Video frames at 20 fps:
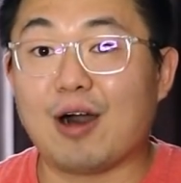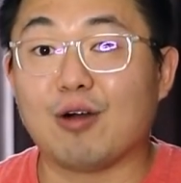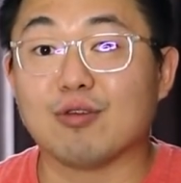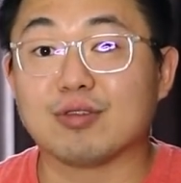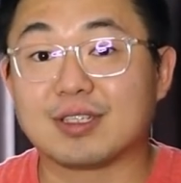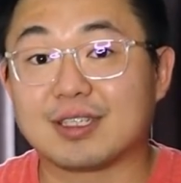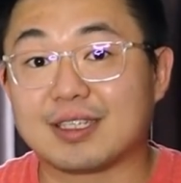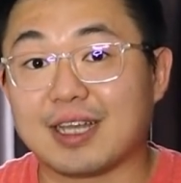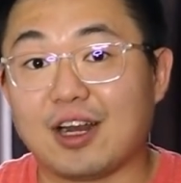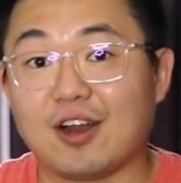
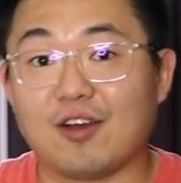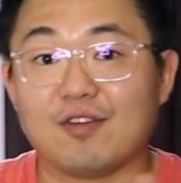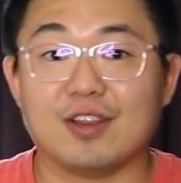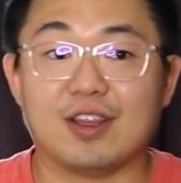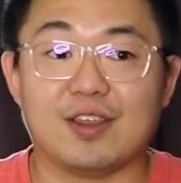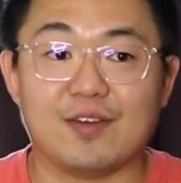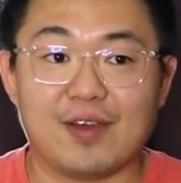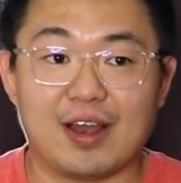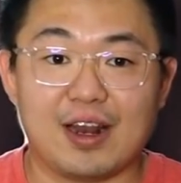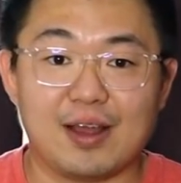outside of the
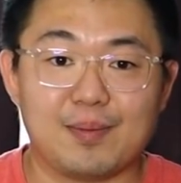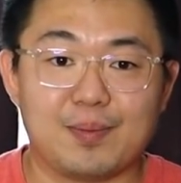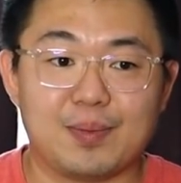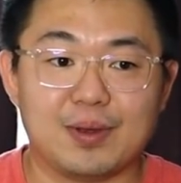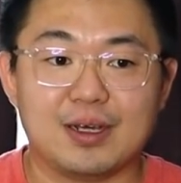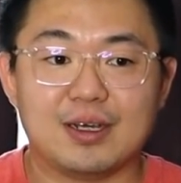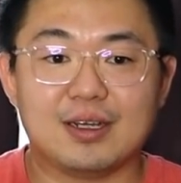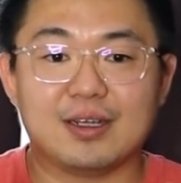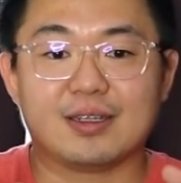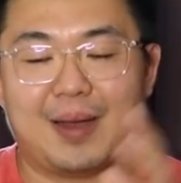
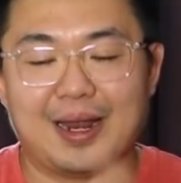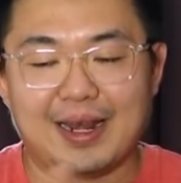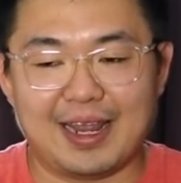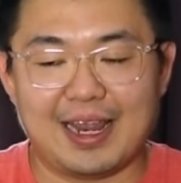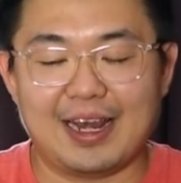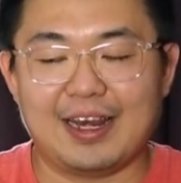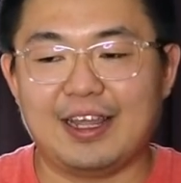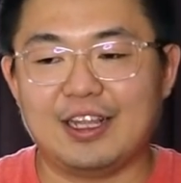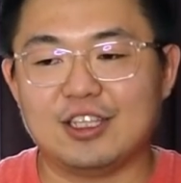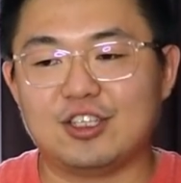developer, but
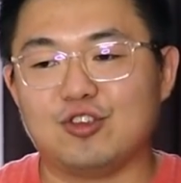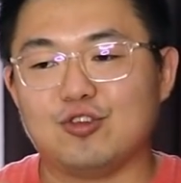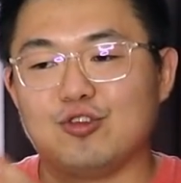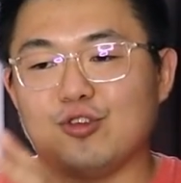that needs